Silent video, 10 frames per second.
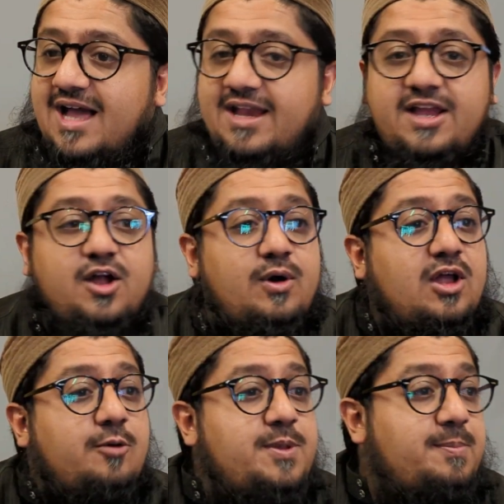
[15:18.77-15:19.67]
and I know a
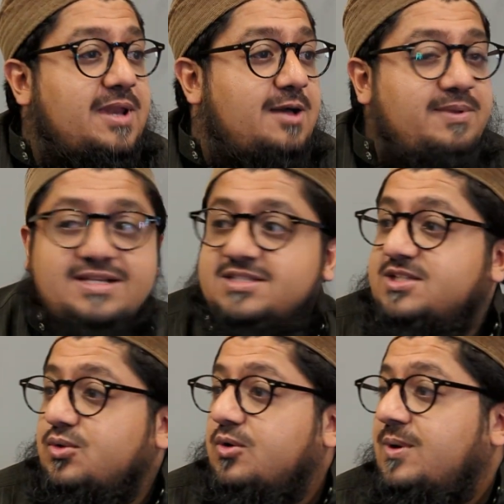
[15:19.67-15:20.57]
lot of people are because of the
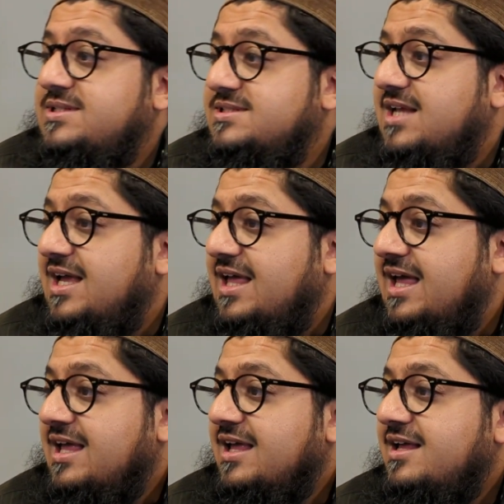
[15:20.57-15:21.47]
sort of questions that I
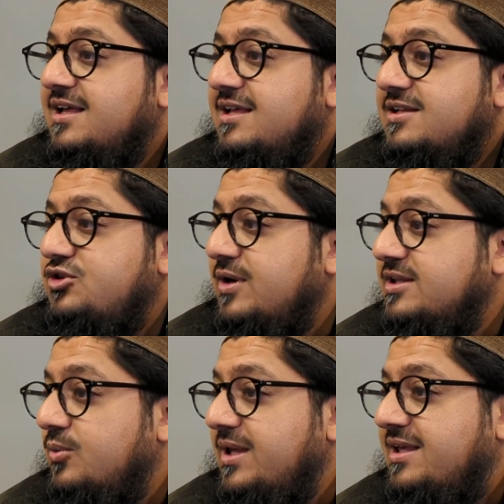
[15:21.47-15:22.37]
get during
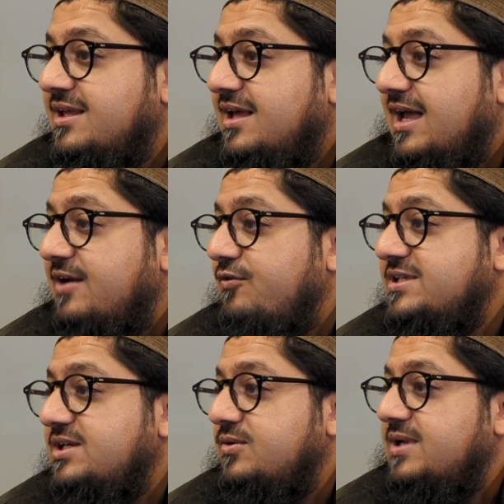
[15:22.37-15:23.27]
the week and every
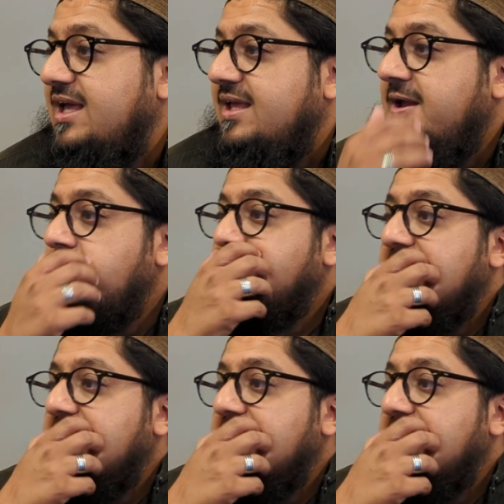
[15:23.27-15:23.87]
single day.